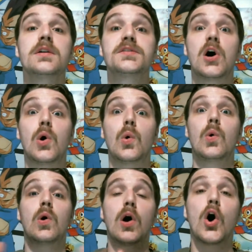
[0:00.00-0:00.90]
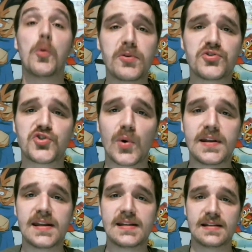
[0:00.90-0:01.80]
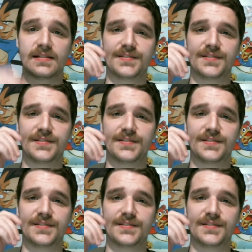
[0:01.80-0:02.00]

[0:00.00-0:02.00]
So, I hope you enjoyed it.